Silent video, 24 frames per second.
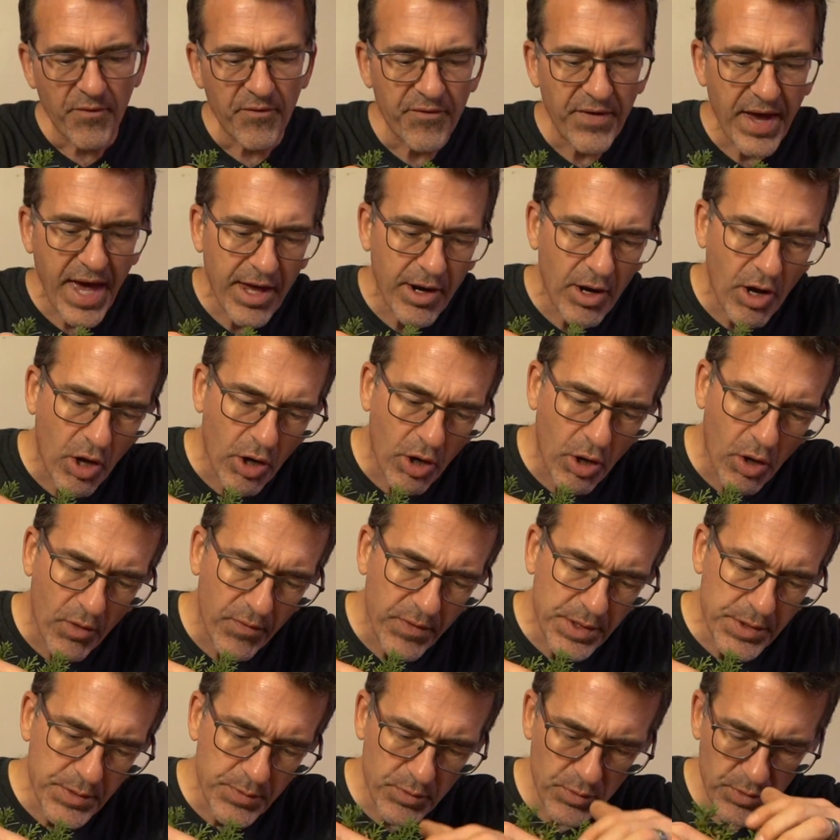fan out all
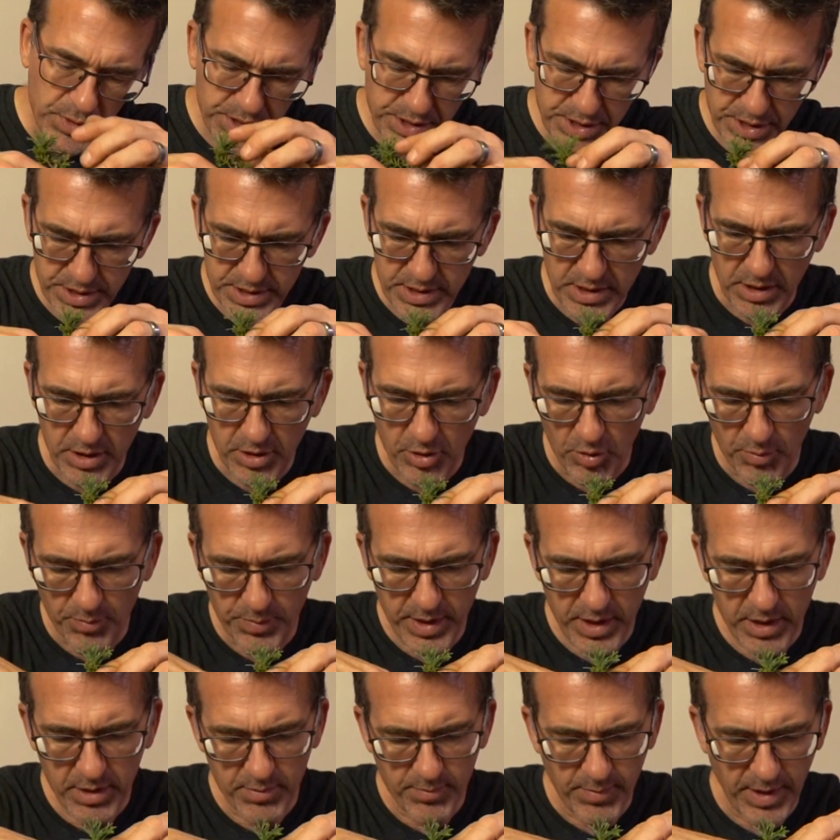these roots just a little
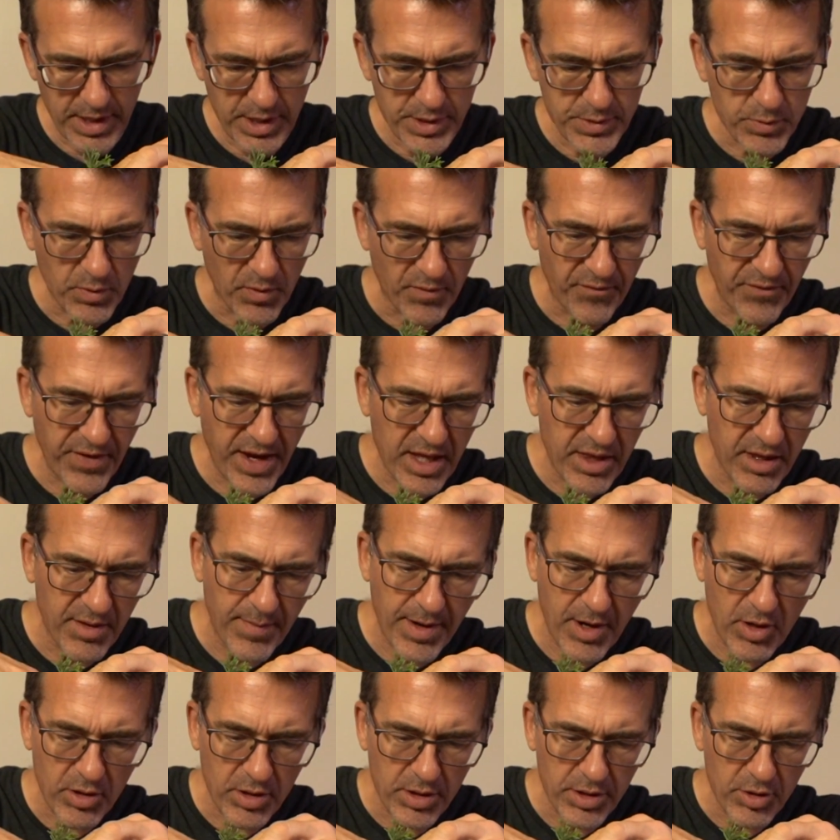bit. Might as well fan them
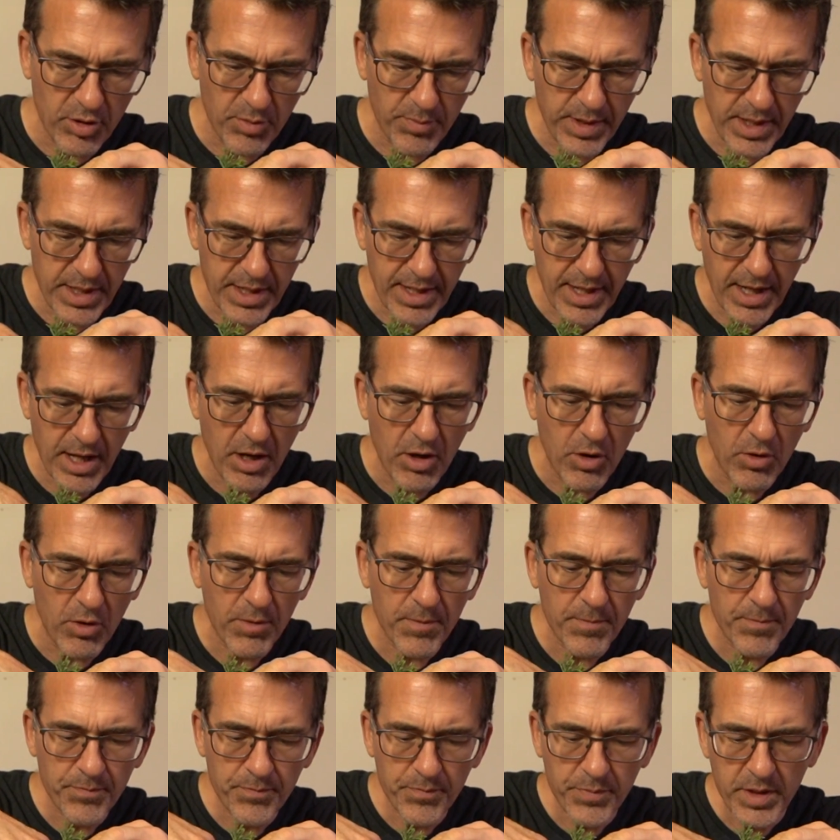out a little bit
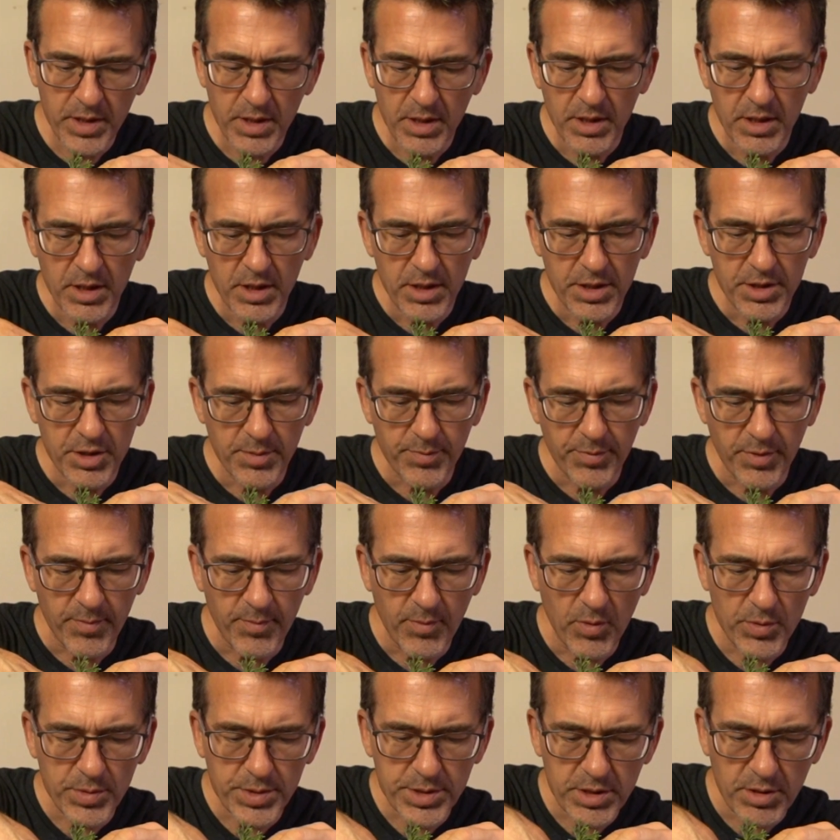now to
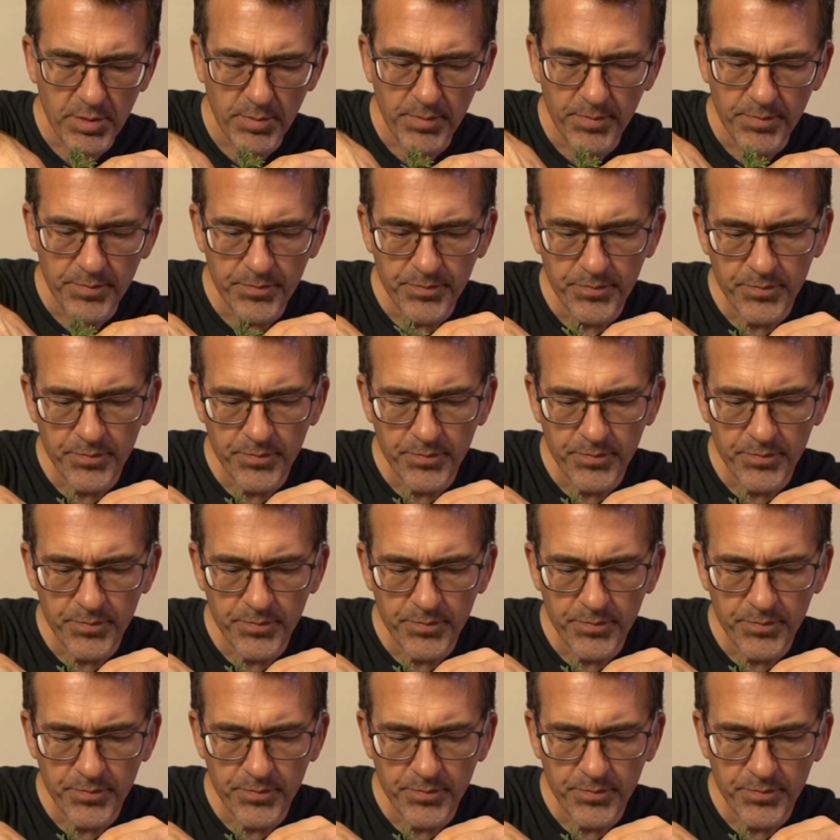promote some